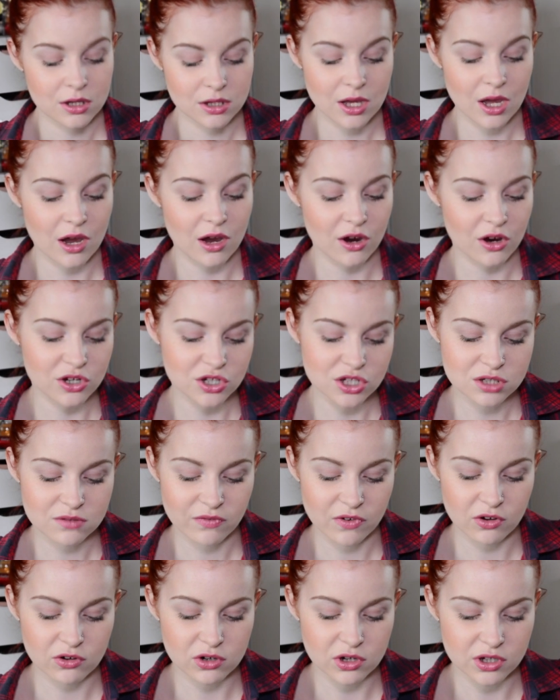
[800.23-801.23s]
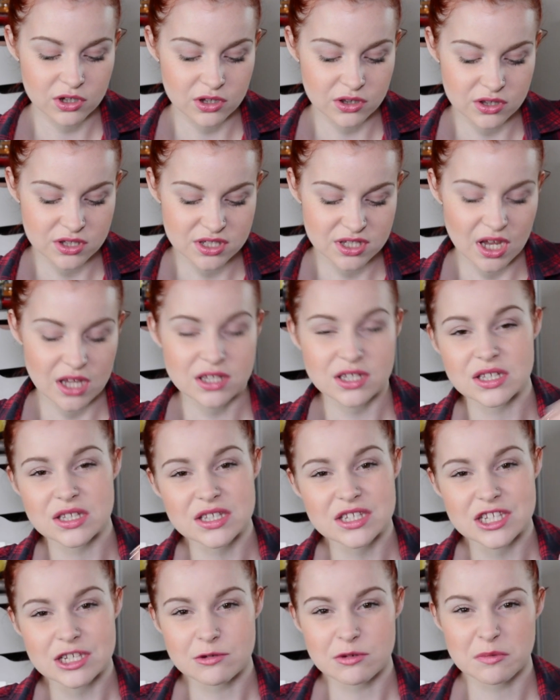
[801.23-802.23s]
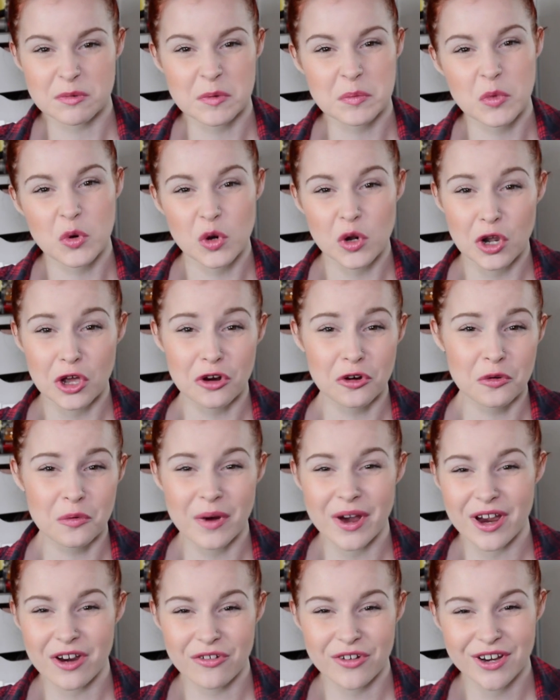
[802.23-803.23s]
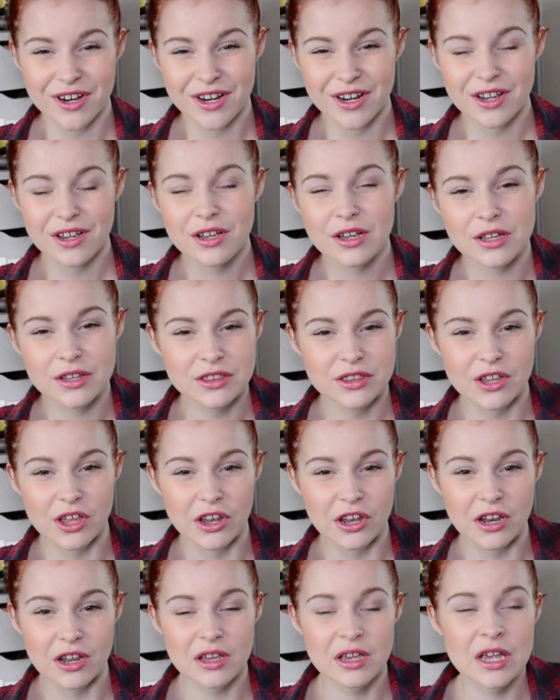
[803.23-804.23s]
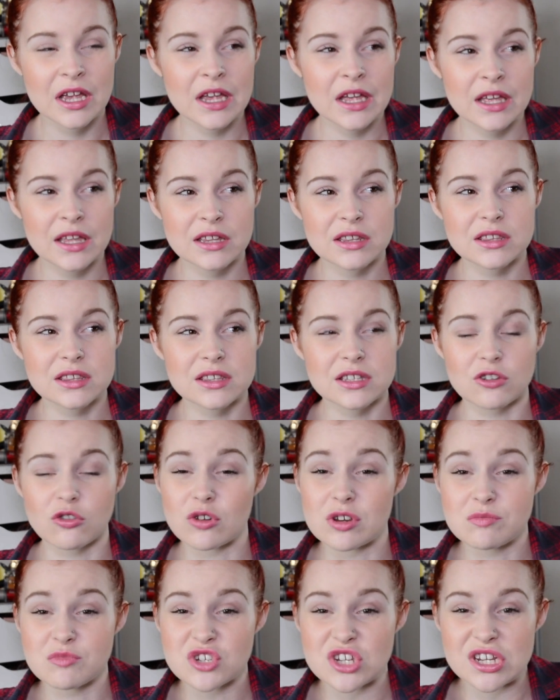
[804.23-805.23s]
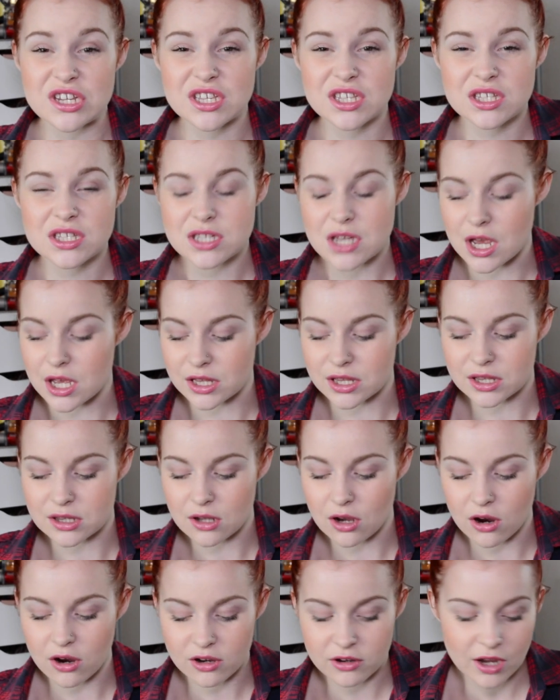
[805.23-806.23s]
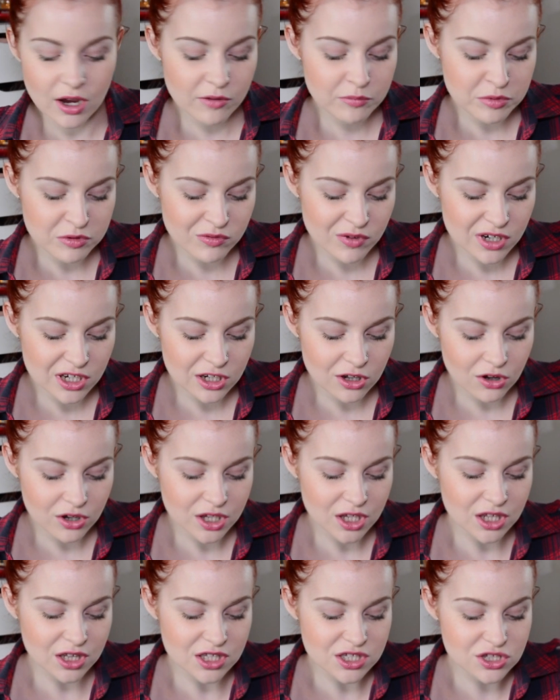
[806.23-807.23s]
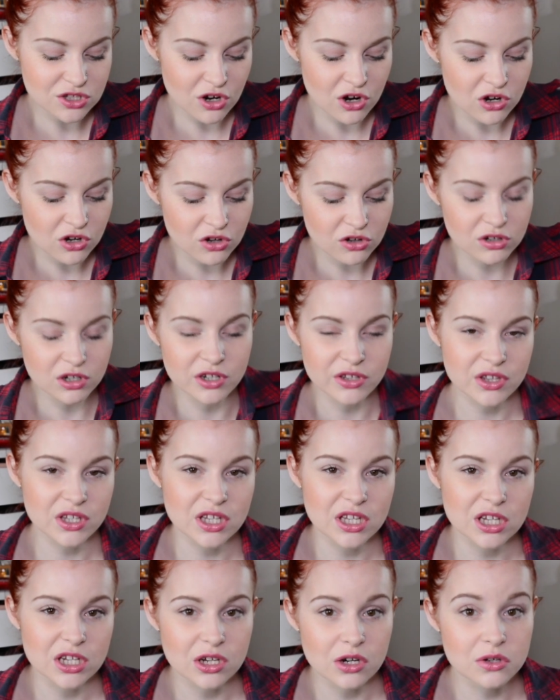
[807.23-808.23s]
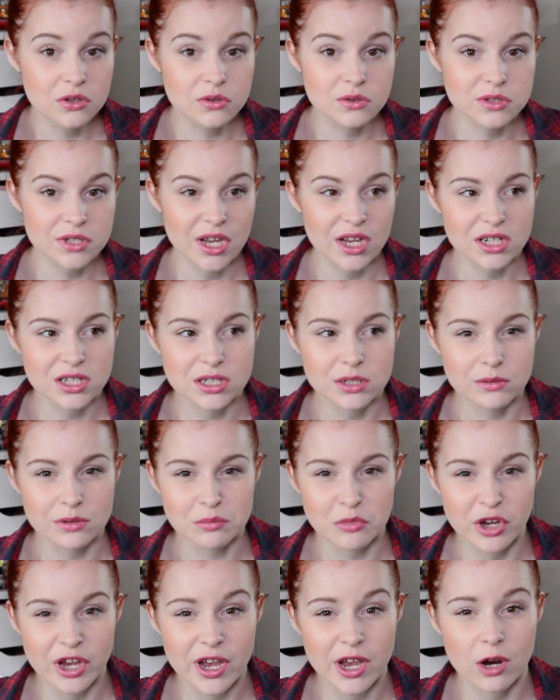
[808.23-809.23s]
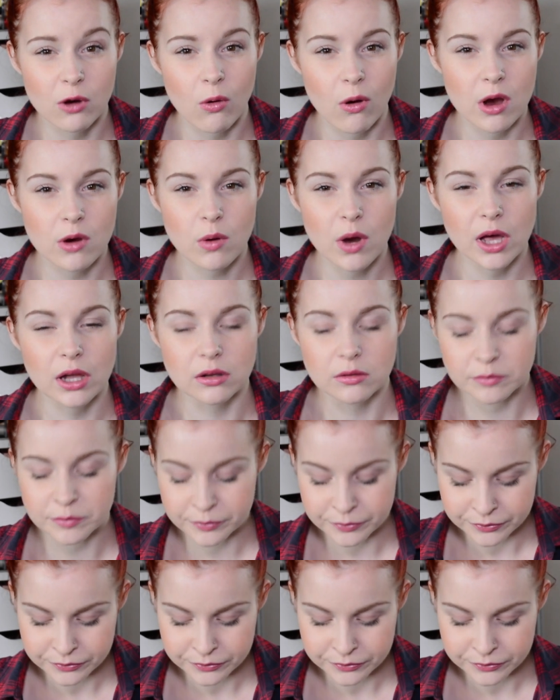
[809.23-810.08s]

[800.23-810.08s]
Yeah, I just feel like the satins seem a bit more long wearing than the cream sheens. And I have been really liking this dark colour. I think it goes actually with my hair quite well.